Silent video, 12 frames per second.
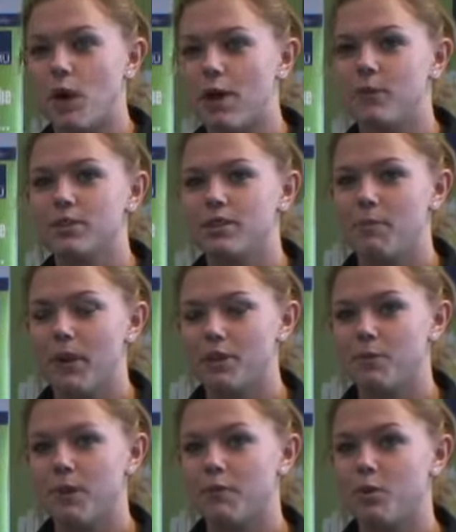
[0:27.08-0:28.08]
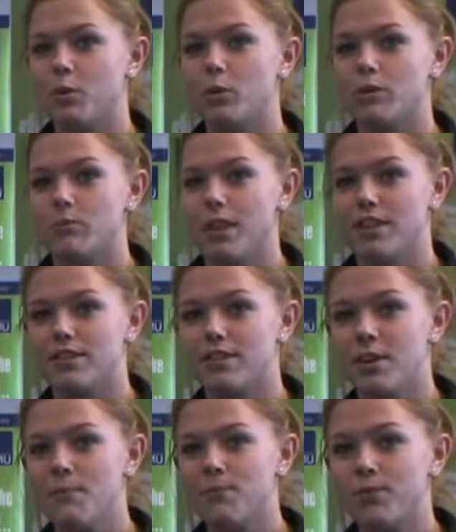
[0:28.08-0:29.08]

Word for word: WOW was the best way forward because